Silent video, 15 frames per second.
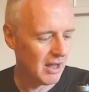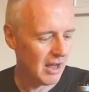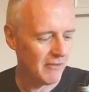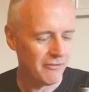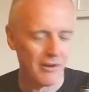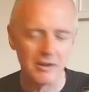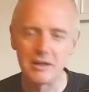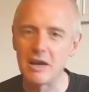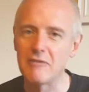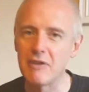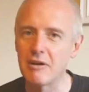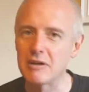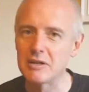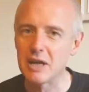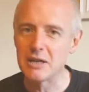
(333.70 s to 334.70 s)
I find it a
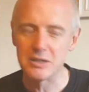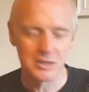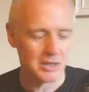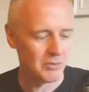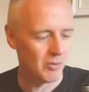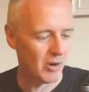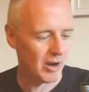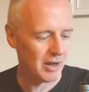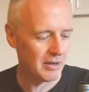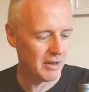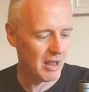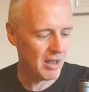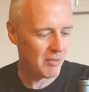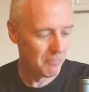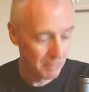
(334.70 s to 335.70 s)
very tasty wine.
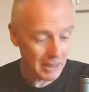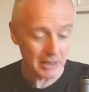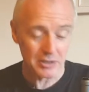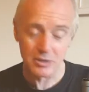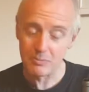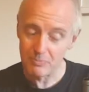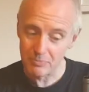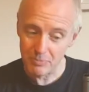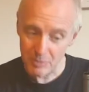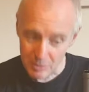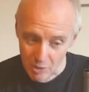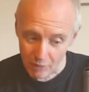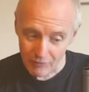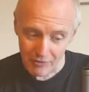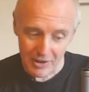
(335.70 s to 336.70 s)
But
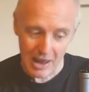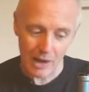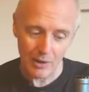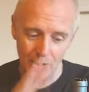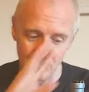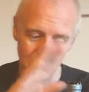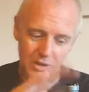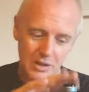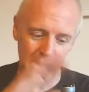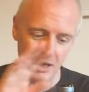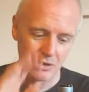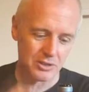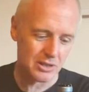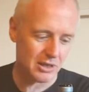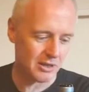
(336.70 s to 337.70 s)
not for now. I'd drink the
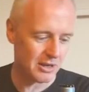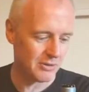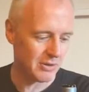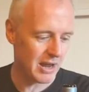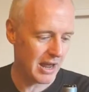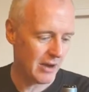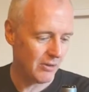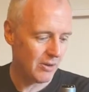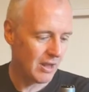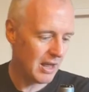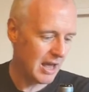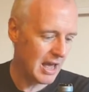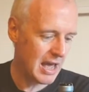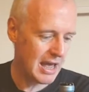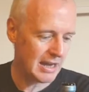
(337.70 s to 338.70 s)
Altano now,
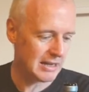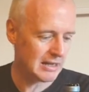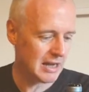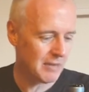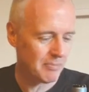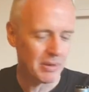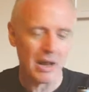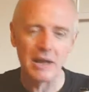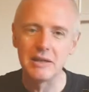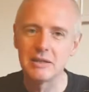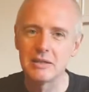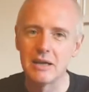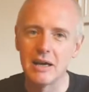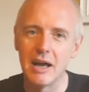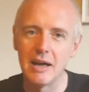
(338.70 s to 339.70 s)
and but
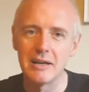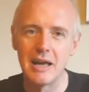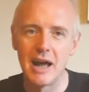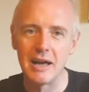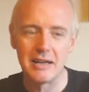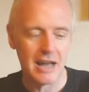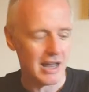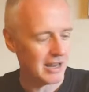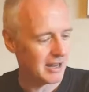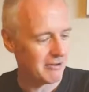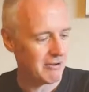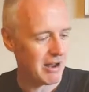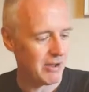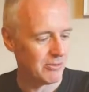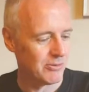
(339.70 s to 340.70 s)
I'd hang
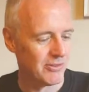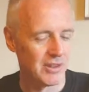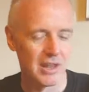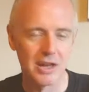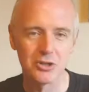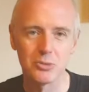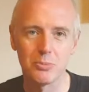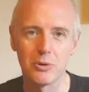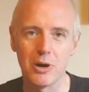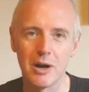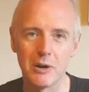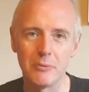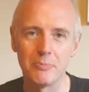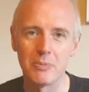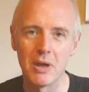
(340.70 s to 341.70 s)
around for the
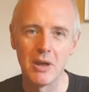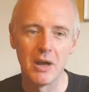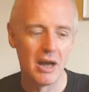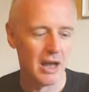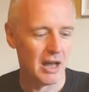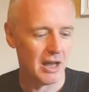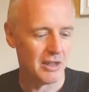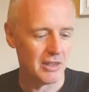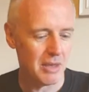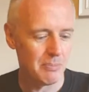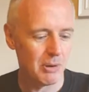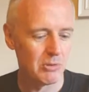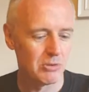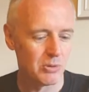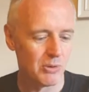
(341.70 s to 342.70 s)
Esperão. They
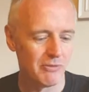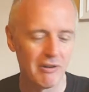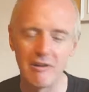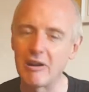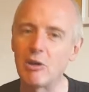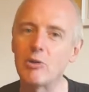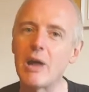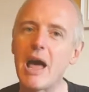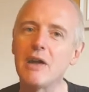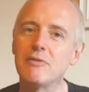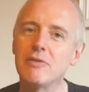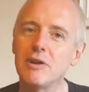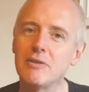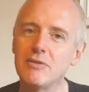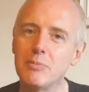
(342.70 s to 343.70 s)
both do a very good
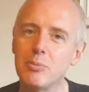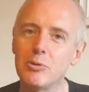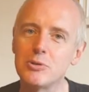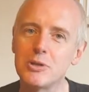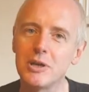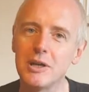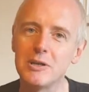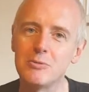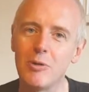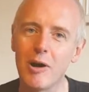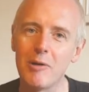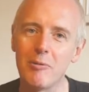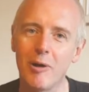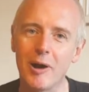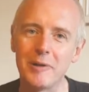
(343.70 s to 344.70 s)
advert for Portuguese
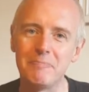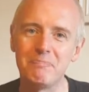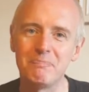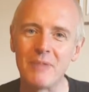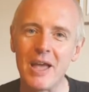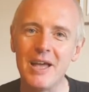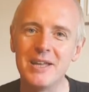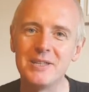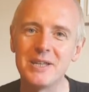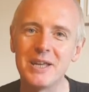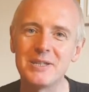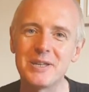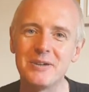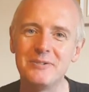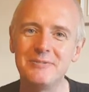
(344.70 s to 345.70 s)
white wine. See you
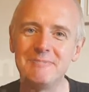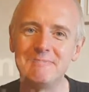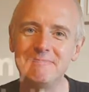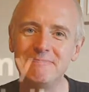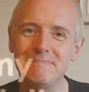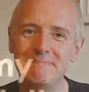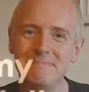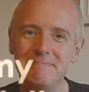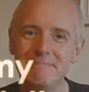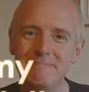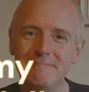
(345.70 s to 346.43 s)
soon.